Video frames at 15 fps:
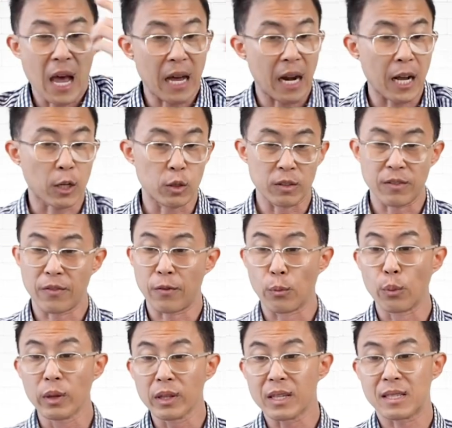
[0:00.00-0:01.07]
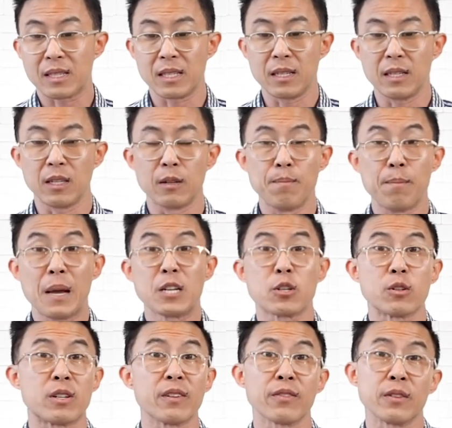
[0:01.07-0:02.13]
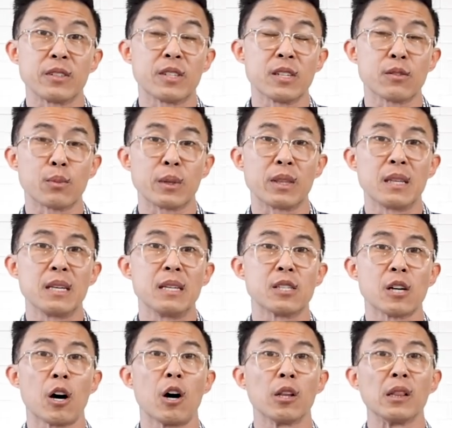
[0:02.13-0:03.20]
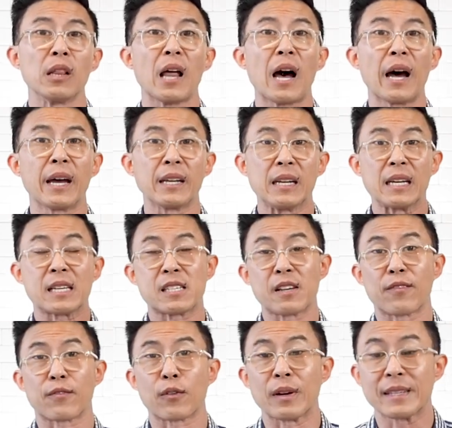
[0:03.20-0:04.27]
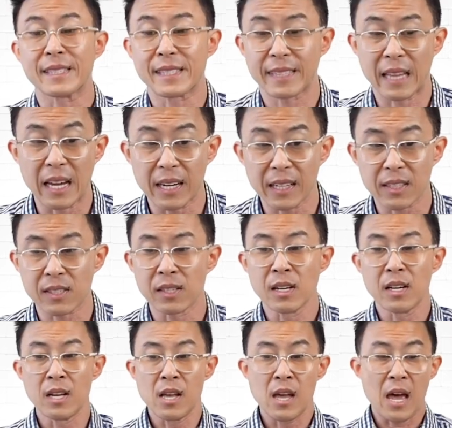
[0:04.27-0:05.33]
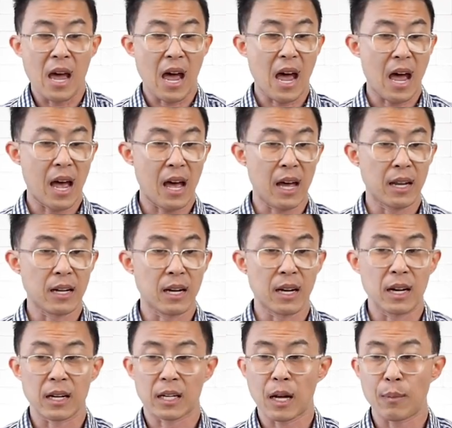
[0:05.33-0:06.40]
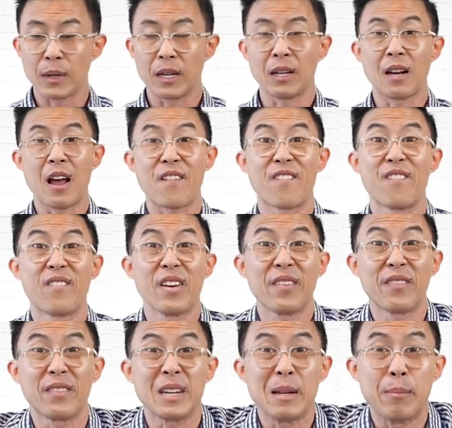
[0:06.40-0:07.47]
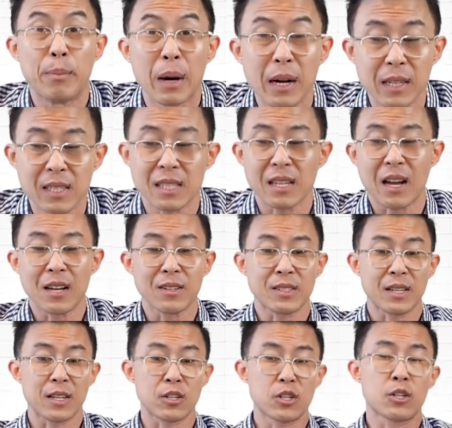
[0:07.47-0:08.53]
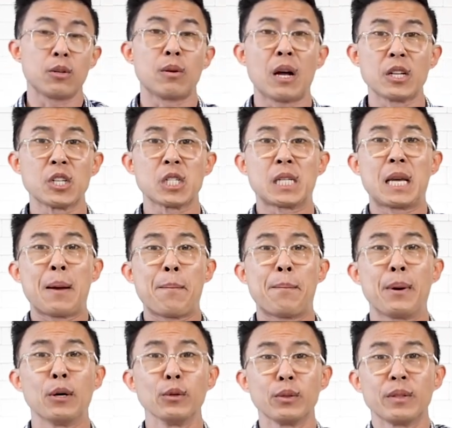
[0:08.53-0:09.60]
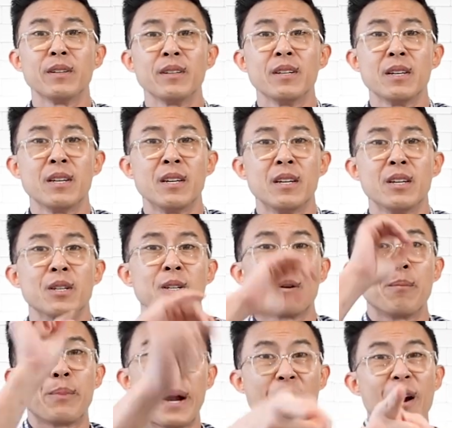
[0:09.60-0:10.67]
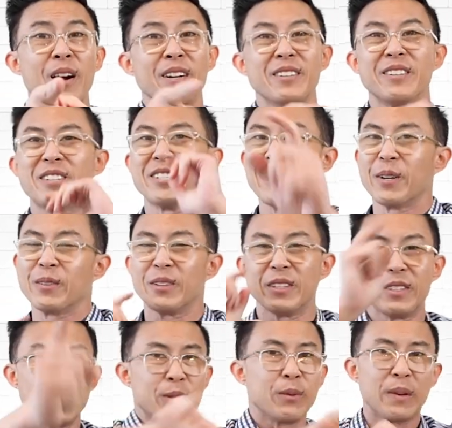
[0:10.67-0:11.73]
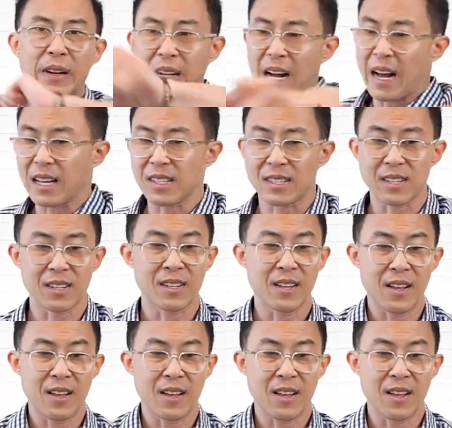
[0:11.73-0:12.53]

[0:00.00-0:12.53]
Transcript: And I couldn't really see major differences with these online except for aesthetics. And uh, coming in at fifty bucks, I said, shoot, I'll just get both, compare it, and show it to you guys.